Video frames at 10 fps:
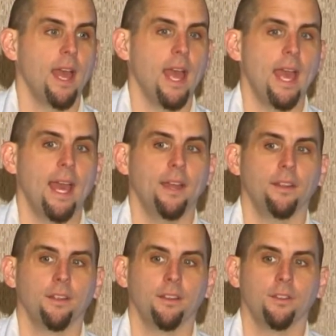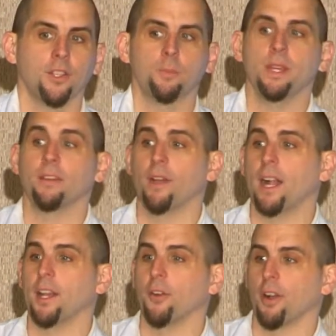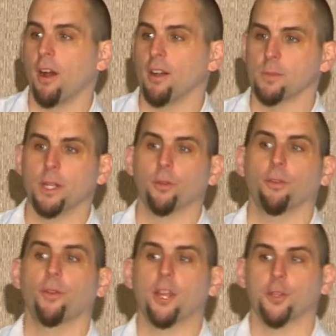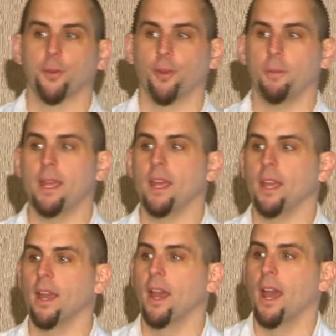And just being invited here at all has been a refresher for me